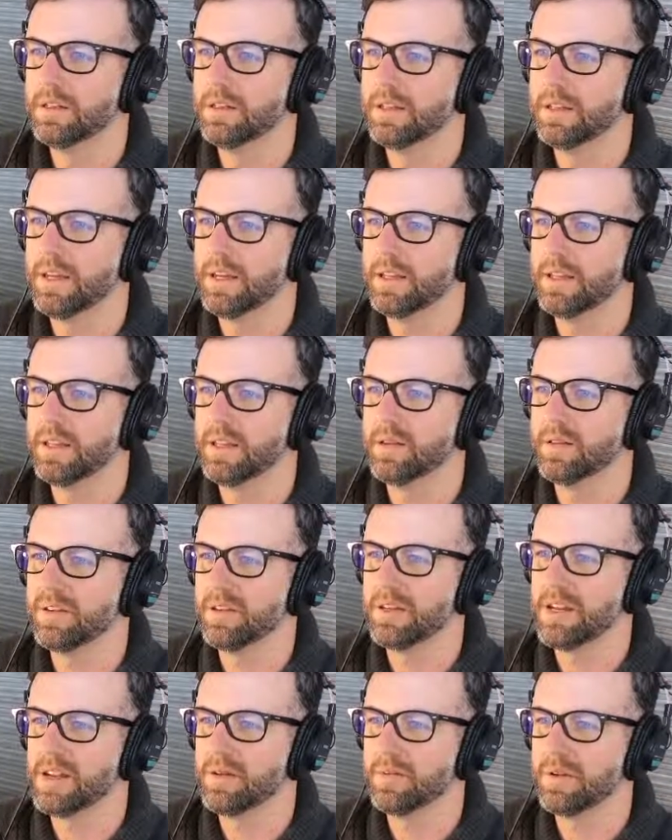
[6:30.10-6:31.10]
Other than I'm going
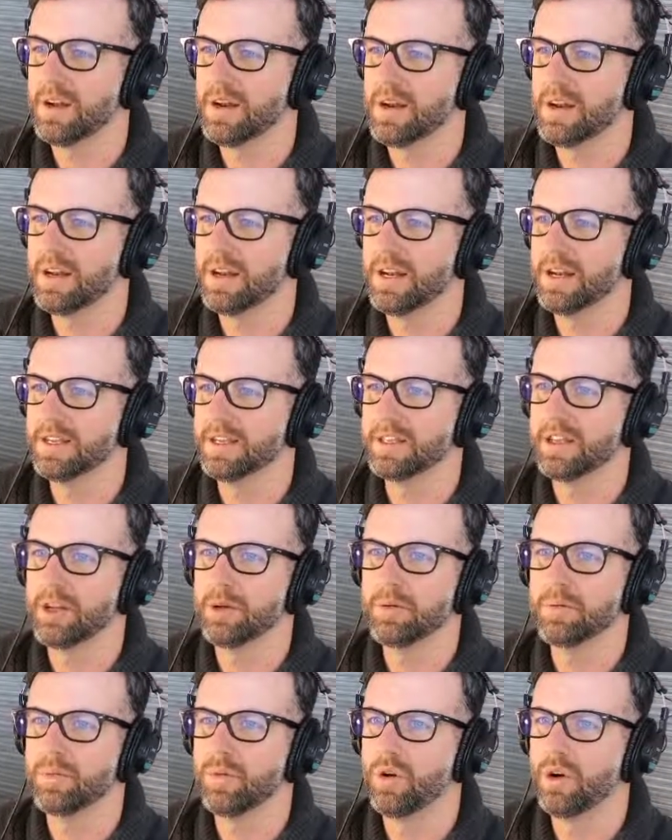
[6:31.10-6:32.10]
to deepen this a little
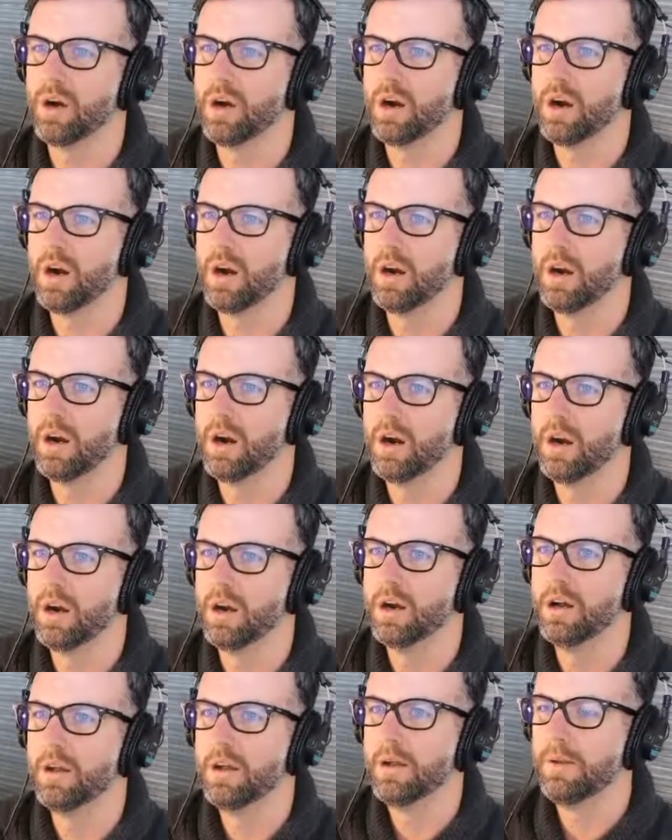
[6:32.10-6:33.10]
more.
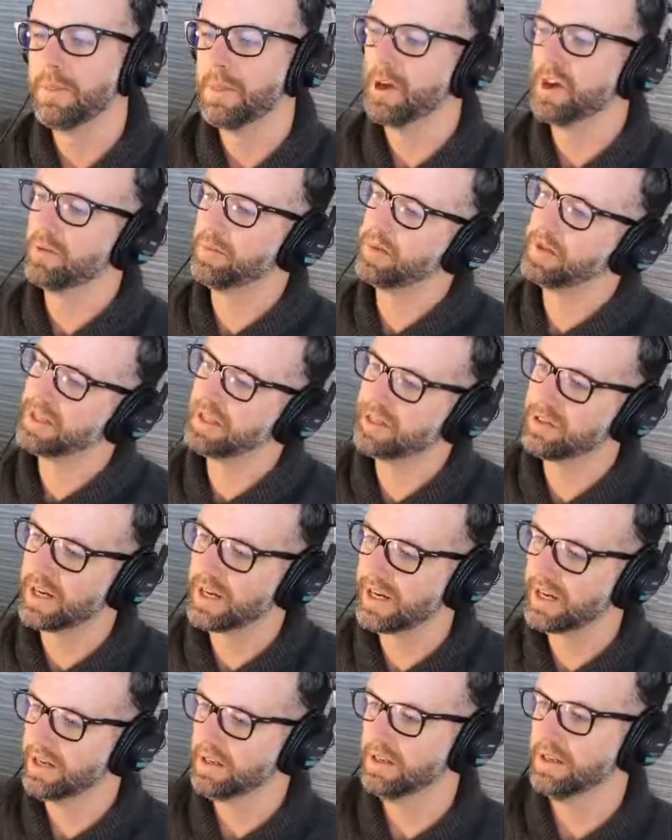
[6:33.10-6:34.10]
Open the
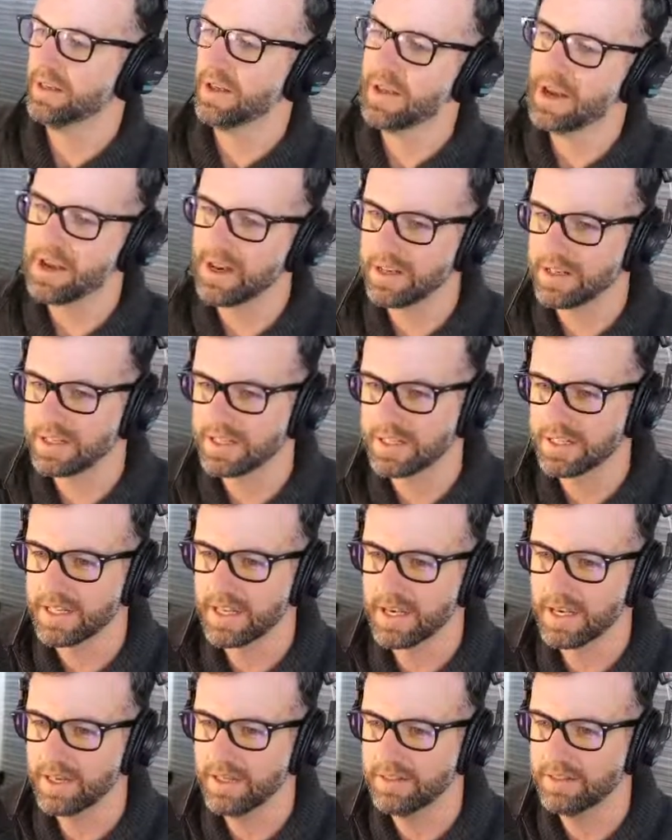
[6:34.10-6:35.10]
trade and
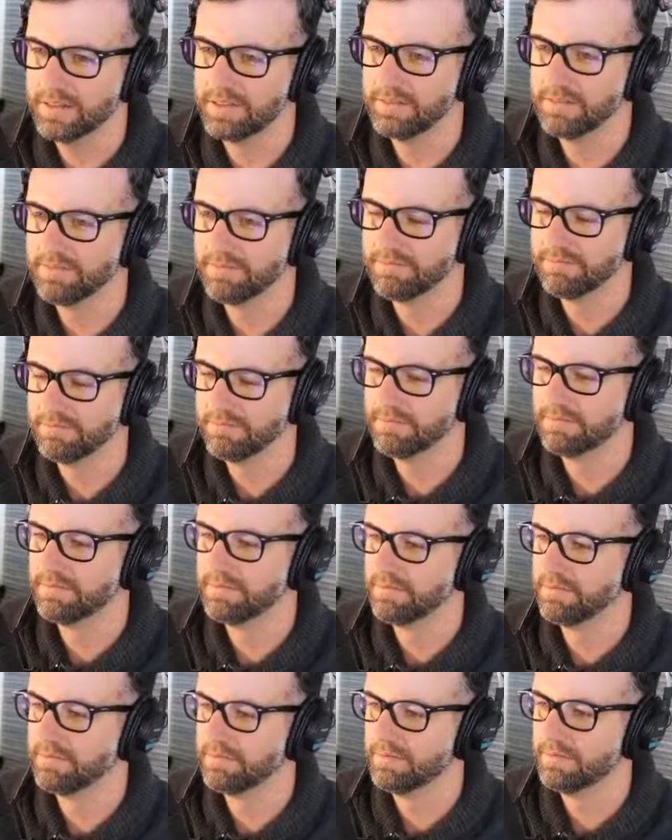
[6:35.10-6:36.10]
say,
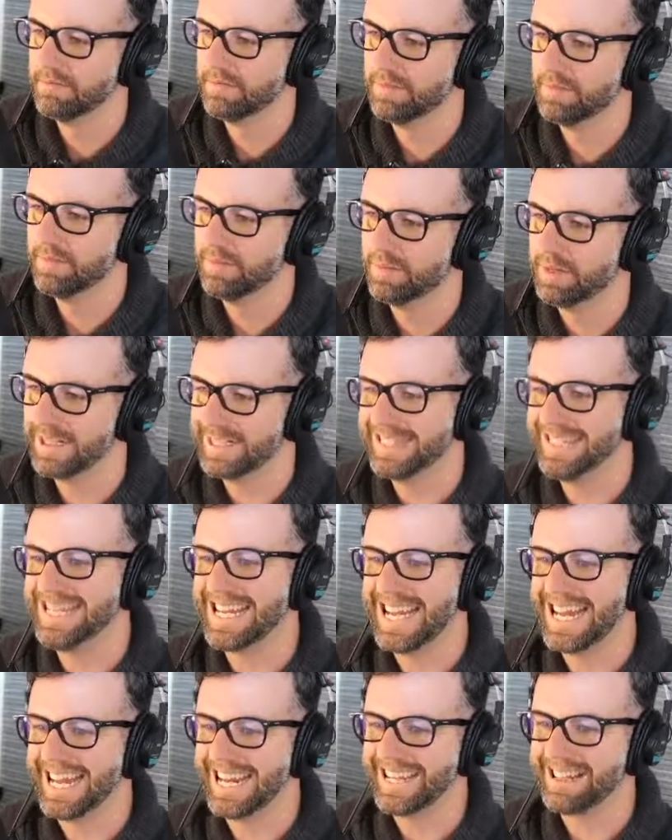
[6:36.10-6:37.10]
bring
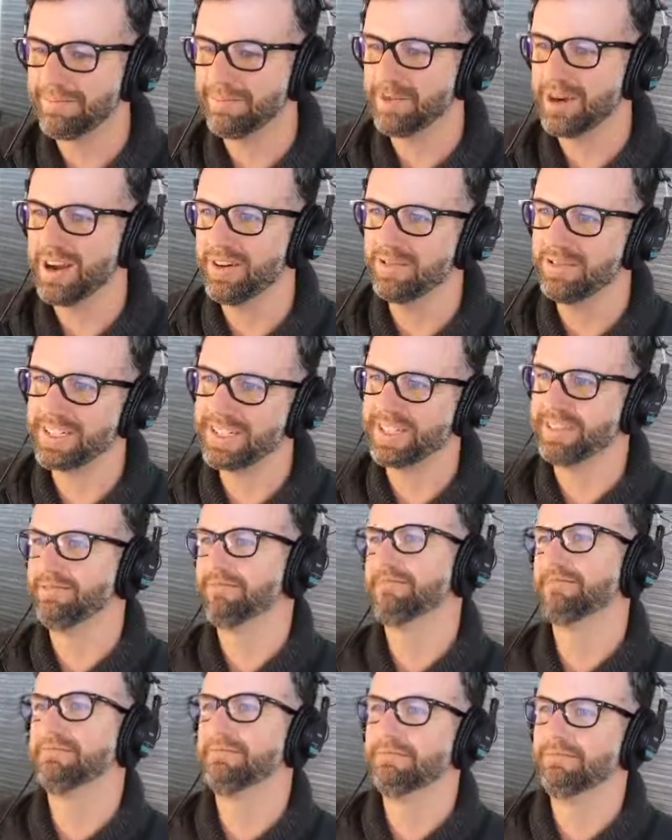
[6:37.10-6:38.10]
daddy the profit.
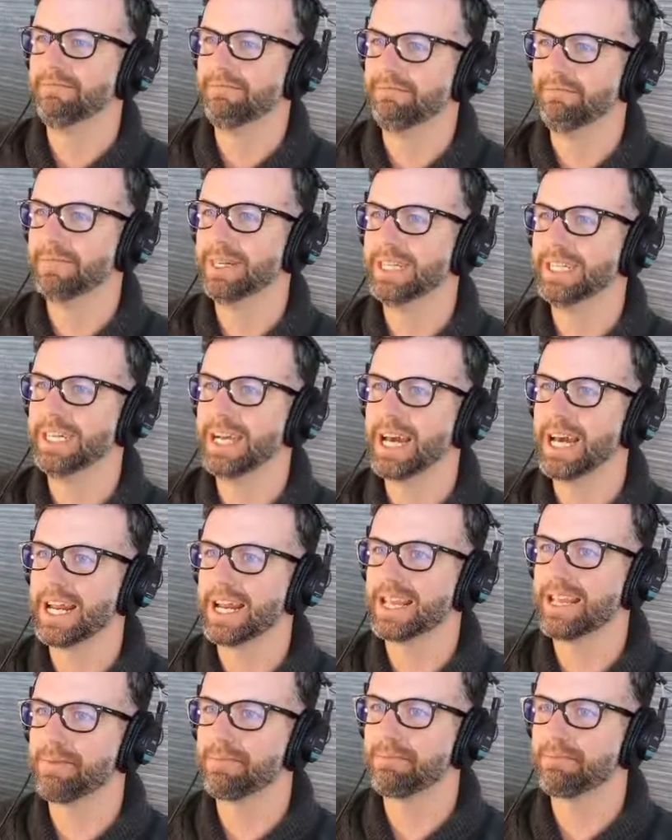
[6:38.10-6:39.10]
Bring daddy
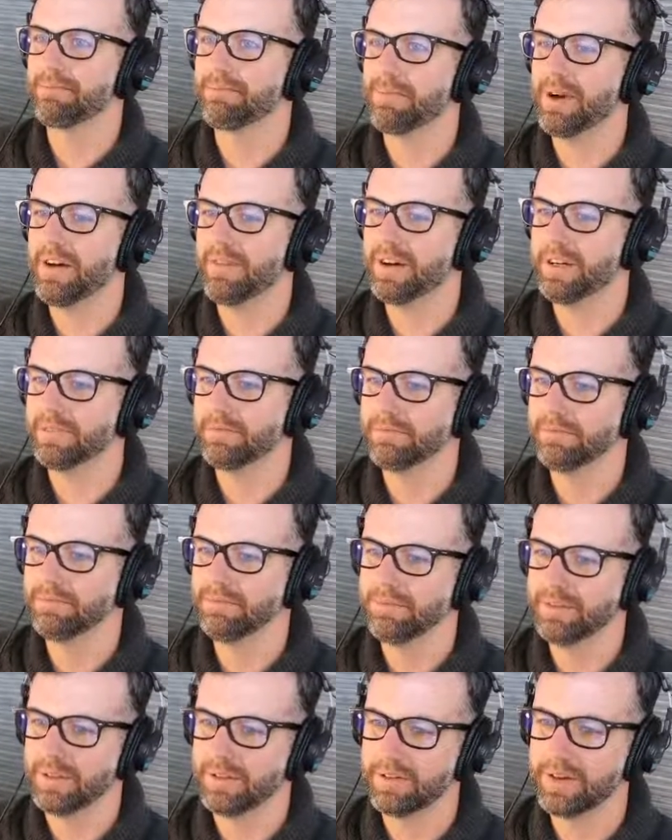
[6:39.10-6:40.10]
the profit.
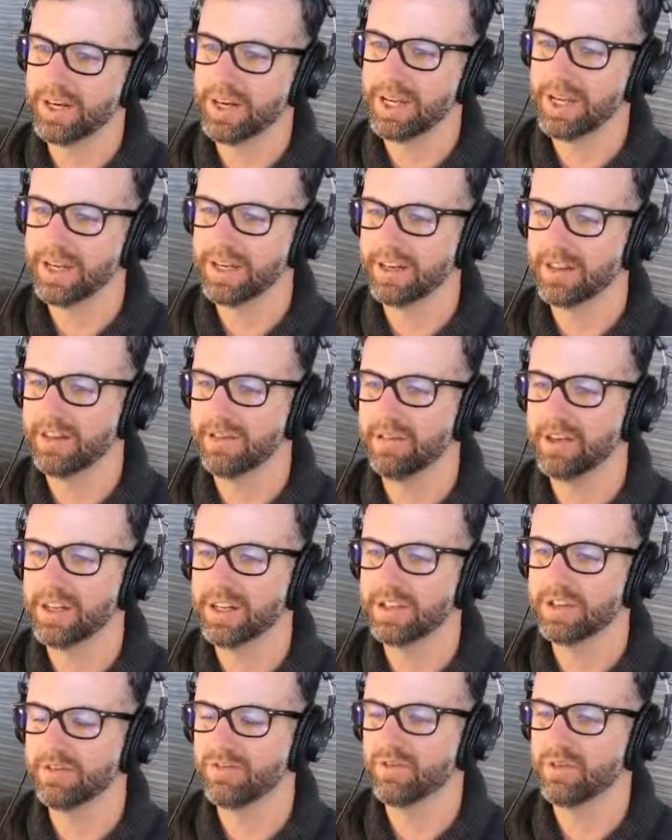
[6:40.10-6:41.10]
Already in
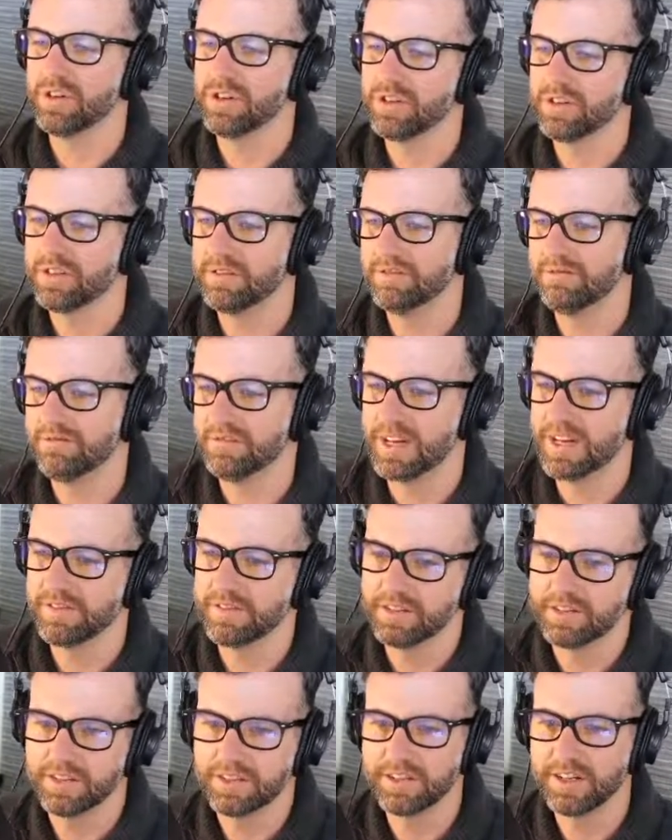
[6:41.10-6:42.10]
$300, $400,
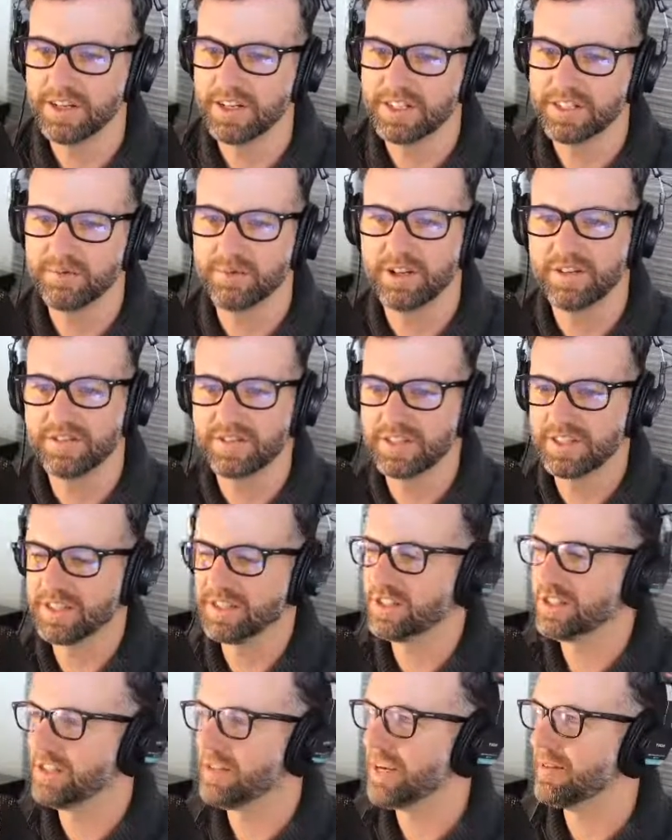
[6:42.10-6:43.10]
$500 profit.
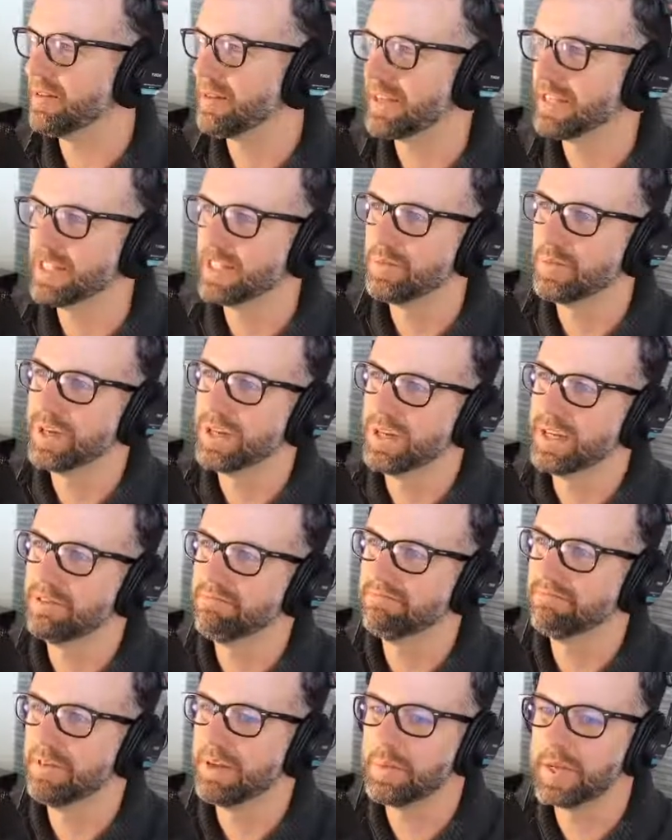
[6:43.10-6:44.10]
So I'm looking to make
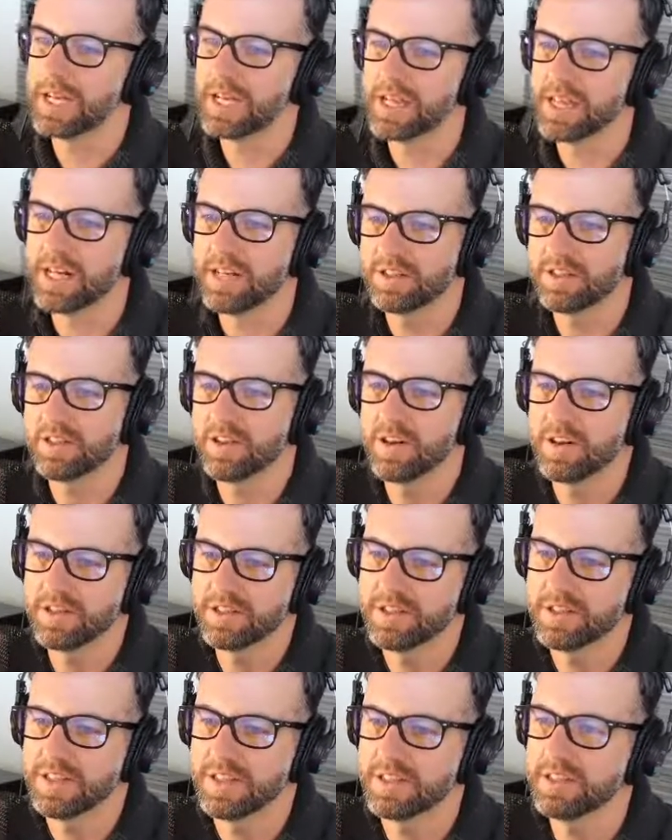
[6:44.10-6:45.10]
maybe $8,000
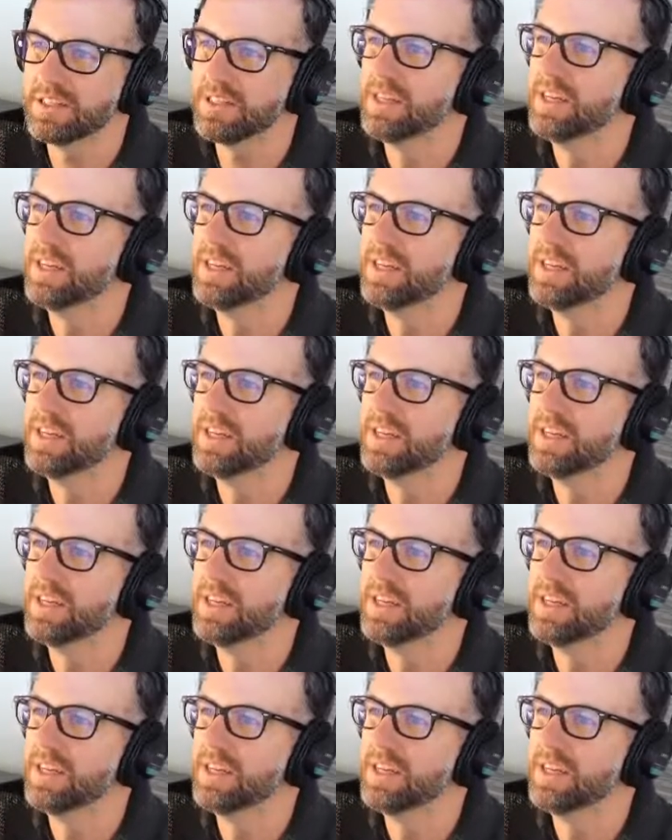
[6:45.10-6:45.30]
on this.